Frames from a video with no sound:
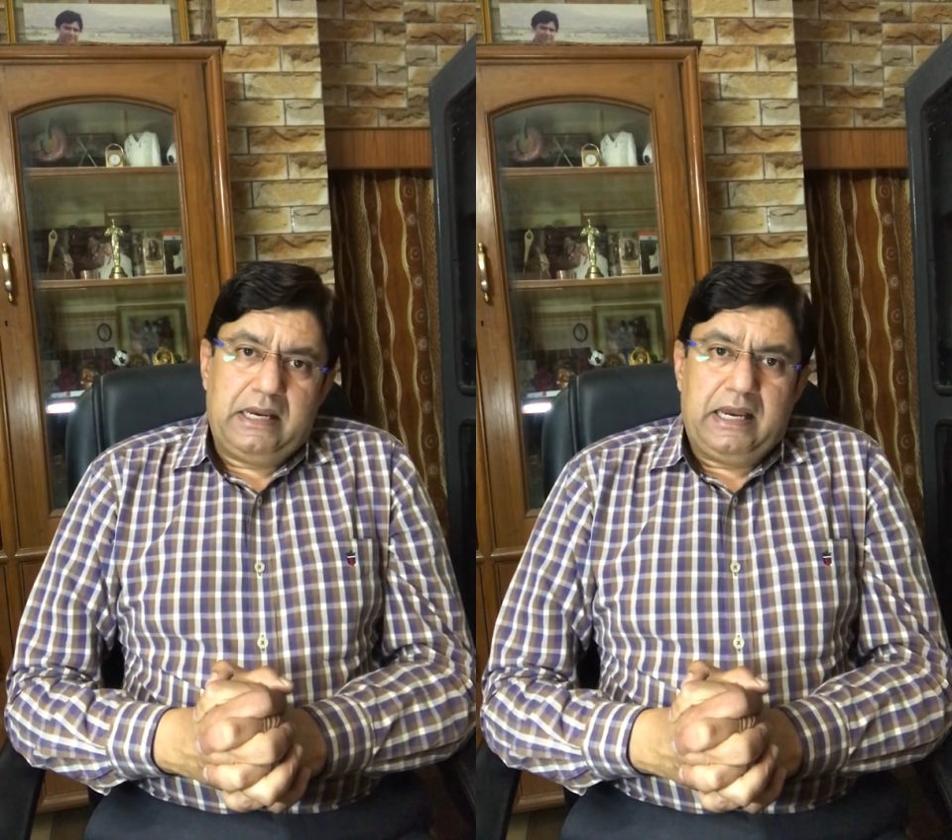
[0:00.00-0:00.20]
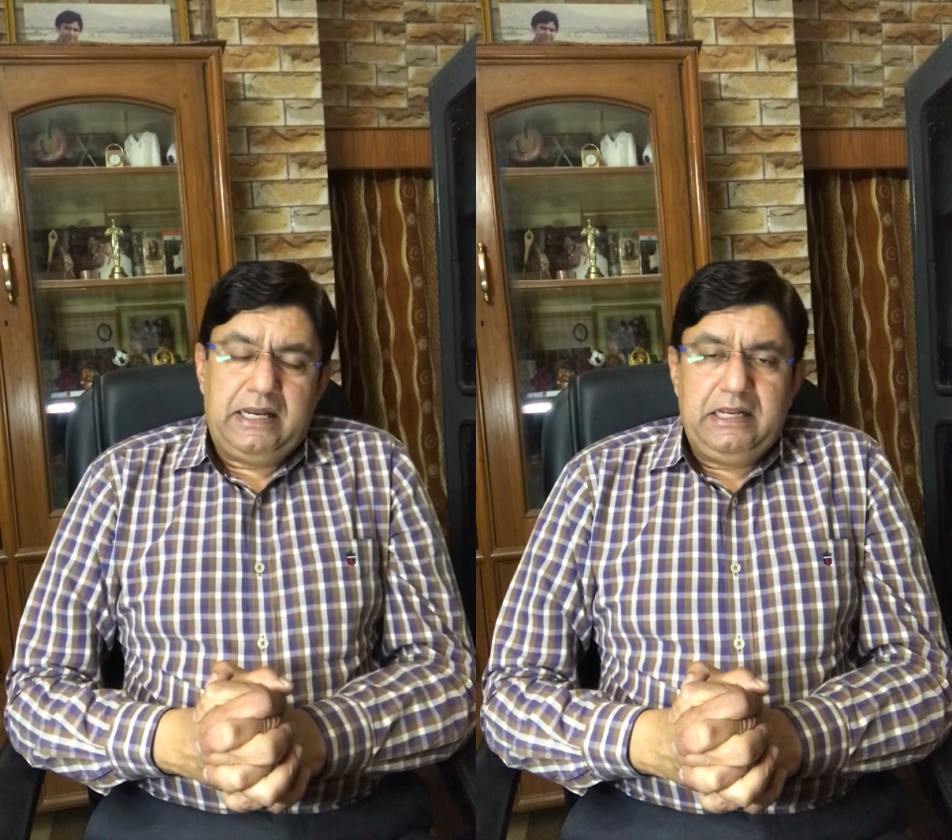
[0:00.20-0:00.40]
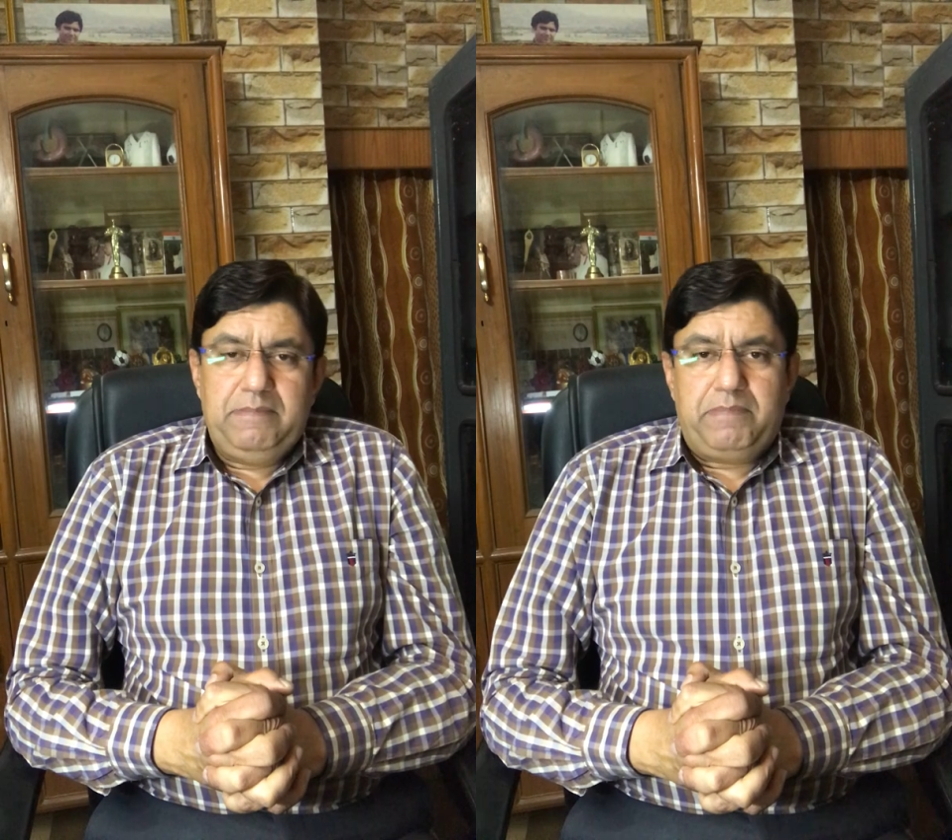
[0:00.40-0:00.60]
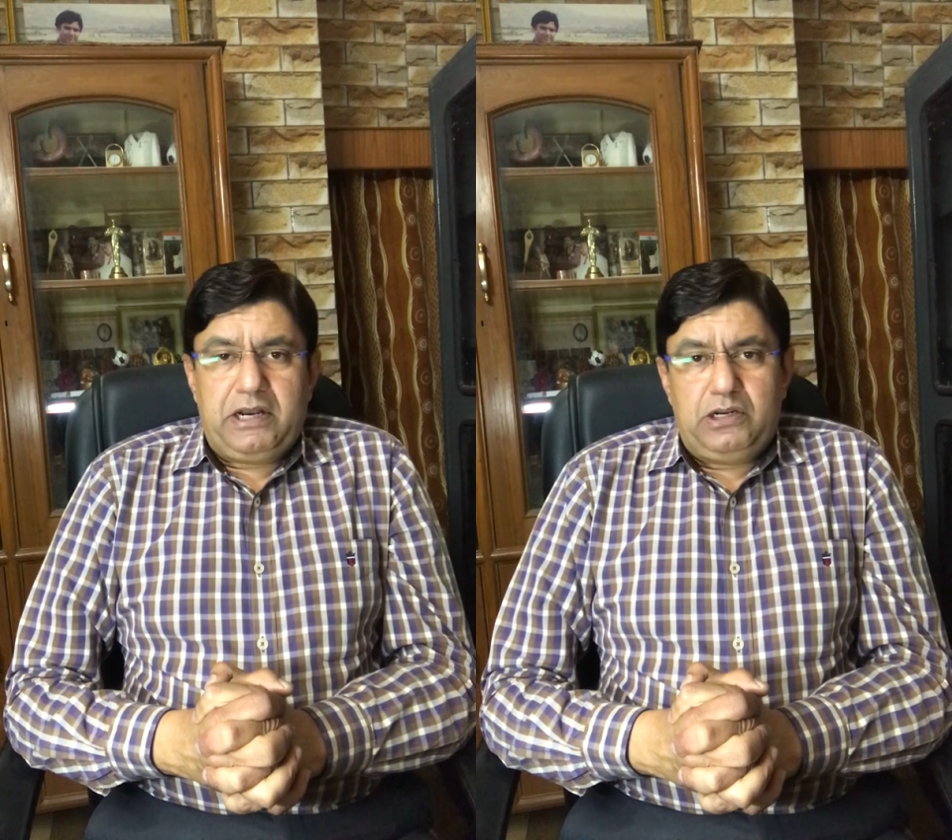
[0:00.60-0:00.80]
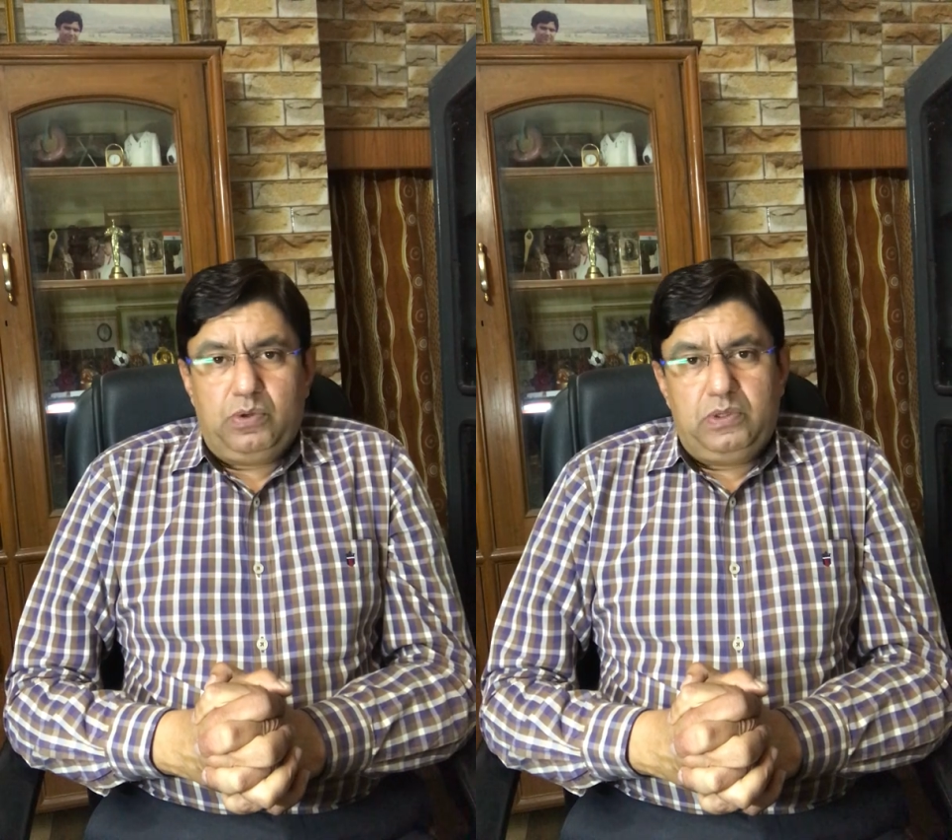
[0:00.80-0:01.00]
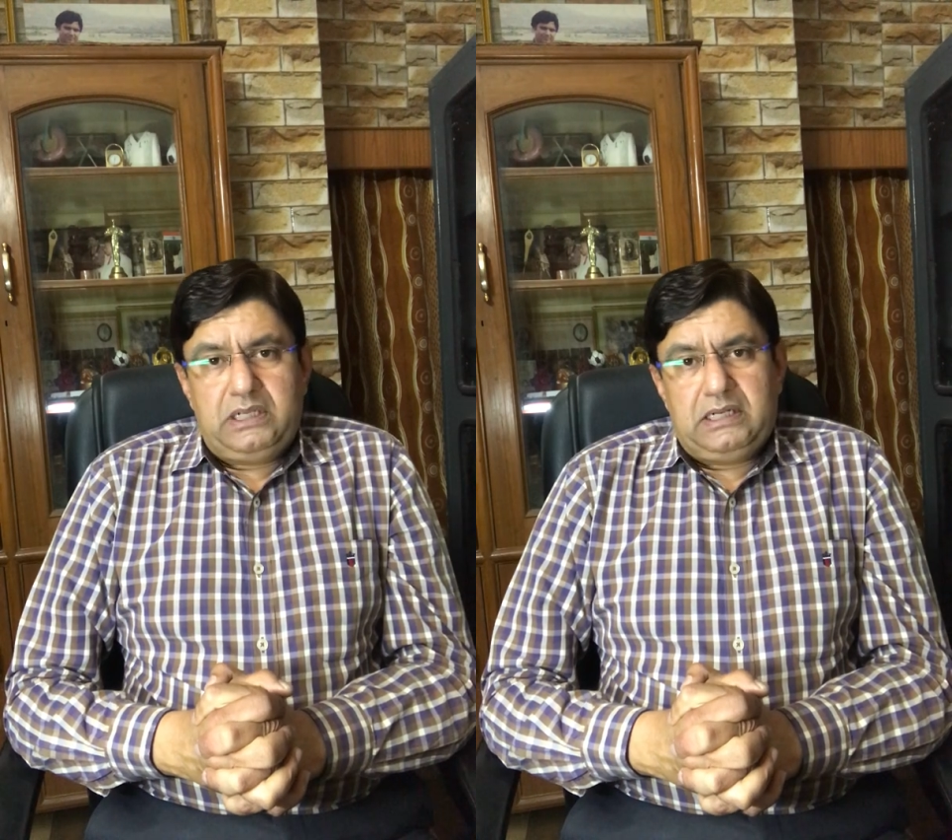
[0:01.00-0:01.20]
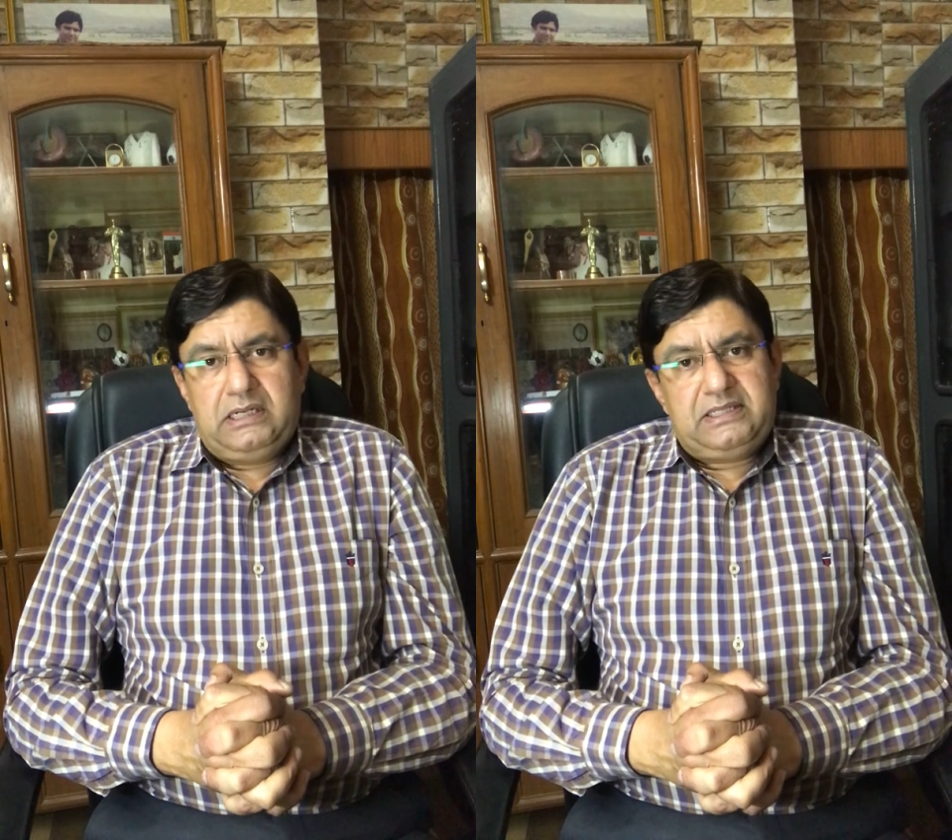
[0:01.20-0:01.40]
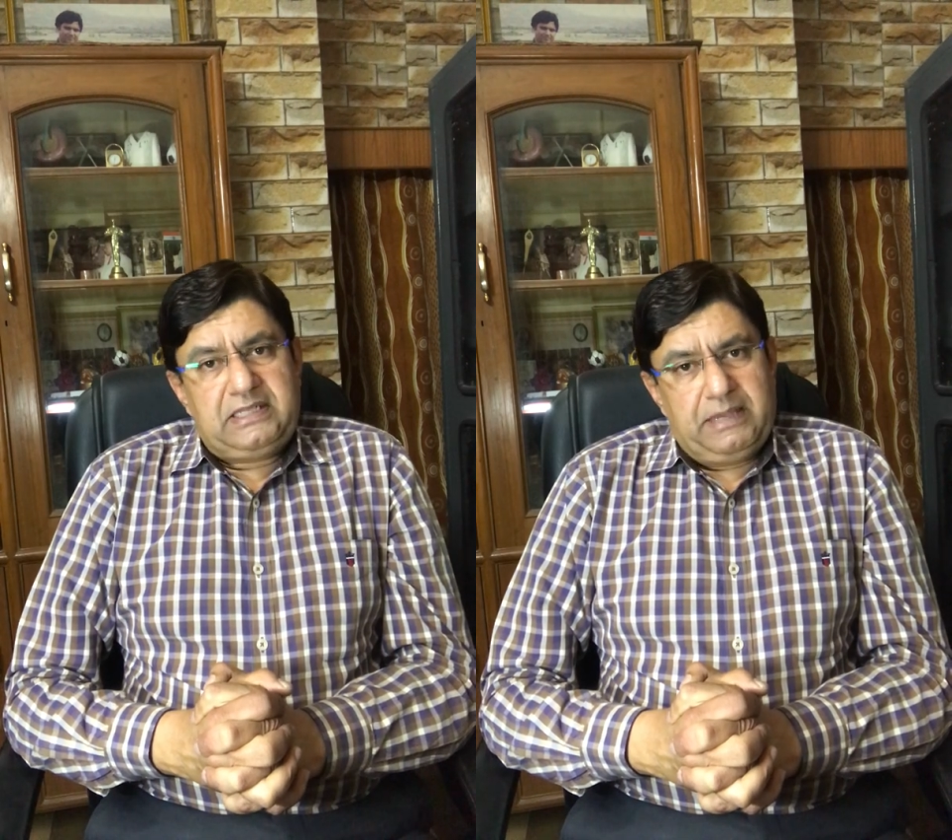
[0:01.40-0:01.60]
any peritoneal
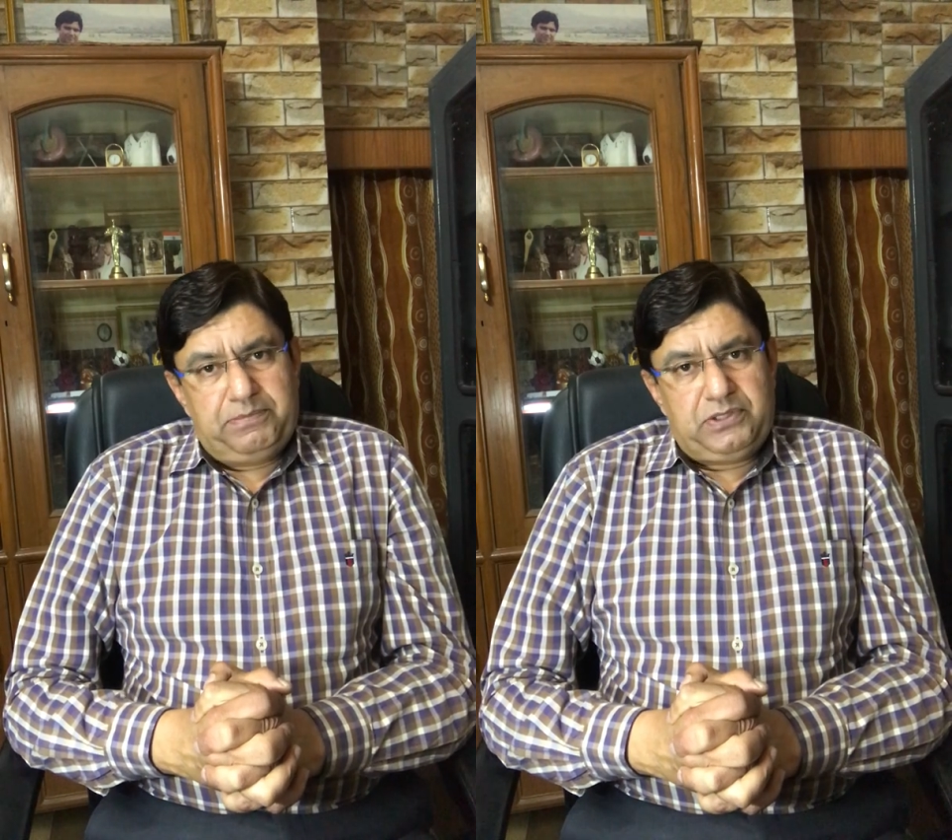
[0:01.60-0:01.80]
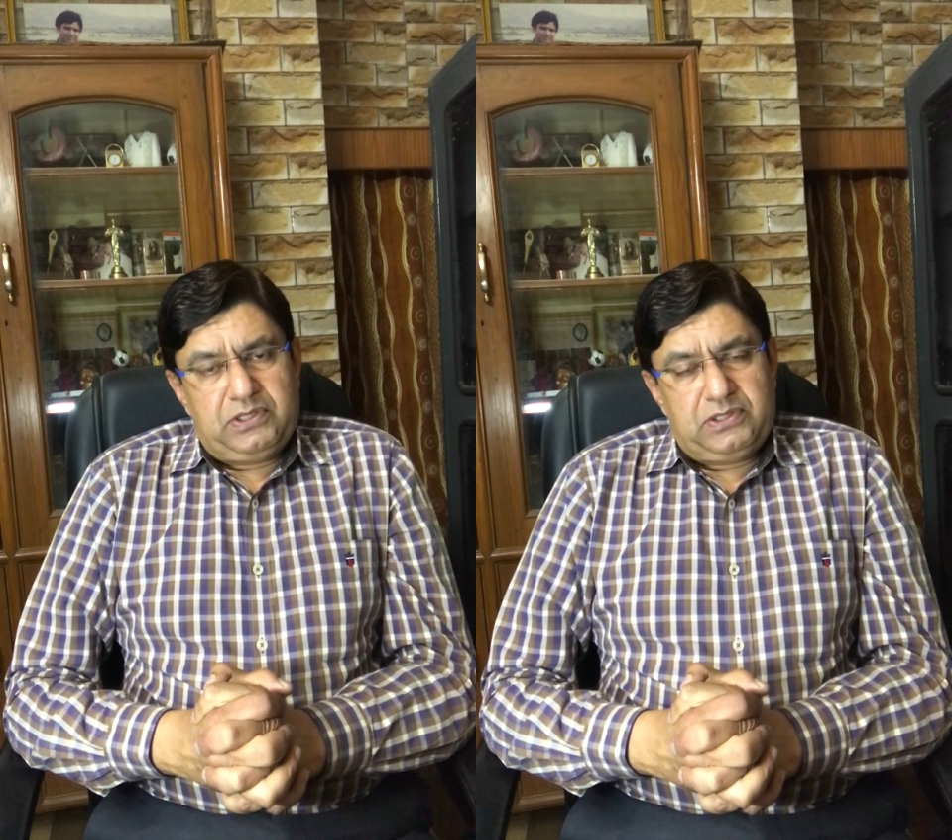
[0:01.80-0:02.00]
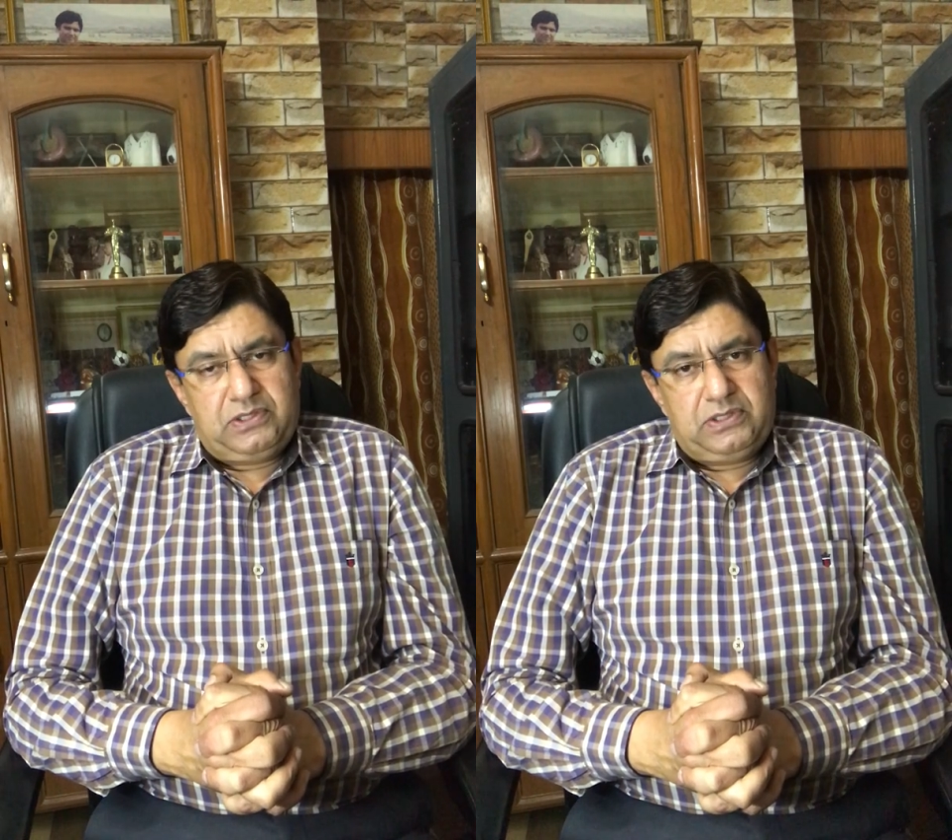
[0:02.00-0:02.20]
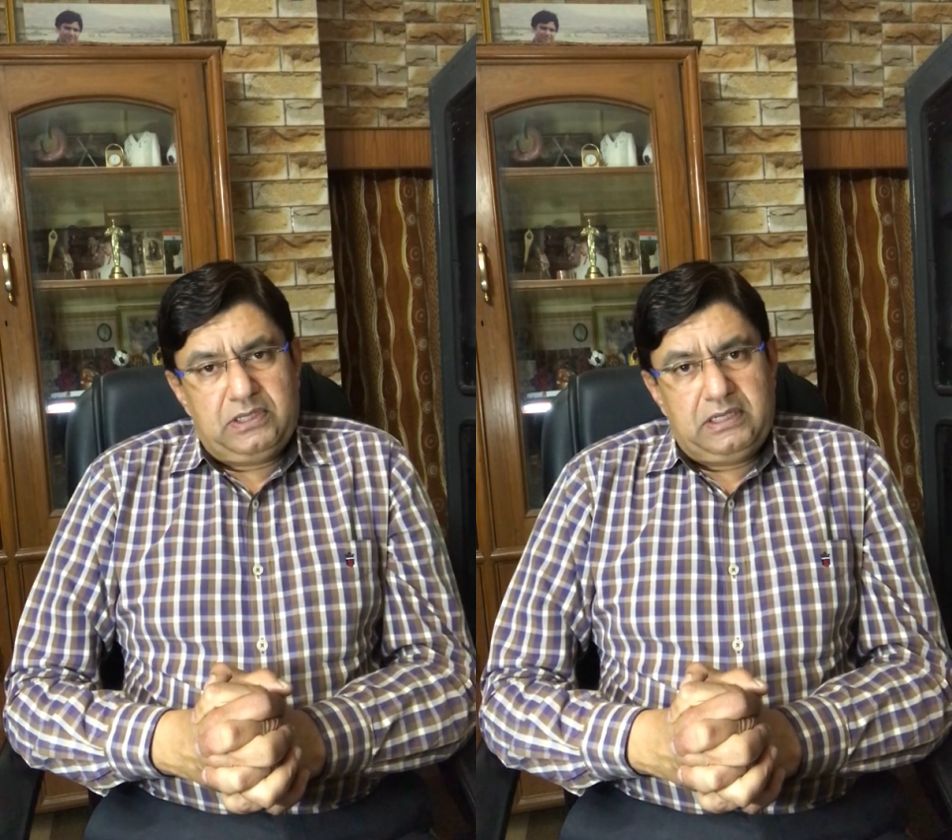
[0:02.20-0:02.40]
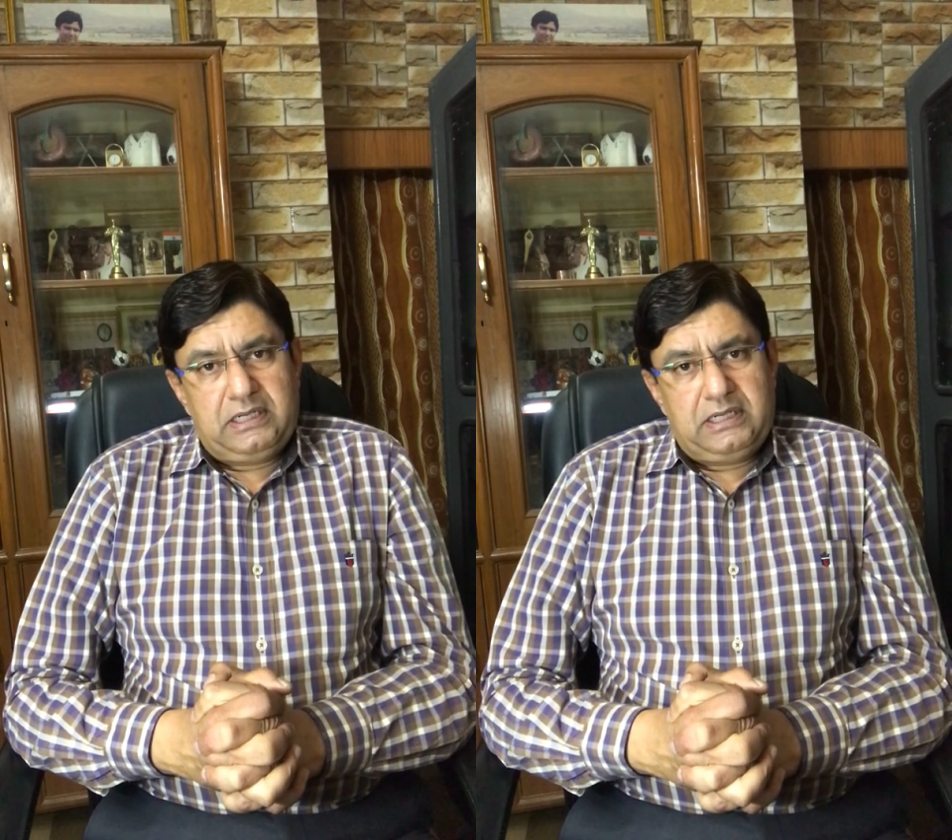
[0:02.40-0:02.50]
sepsis.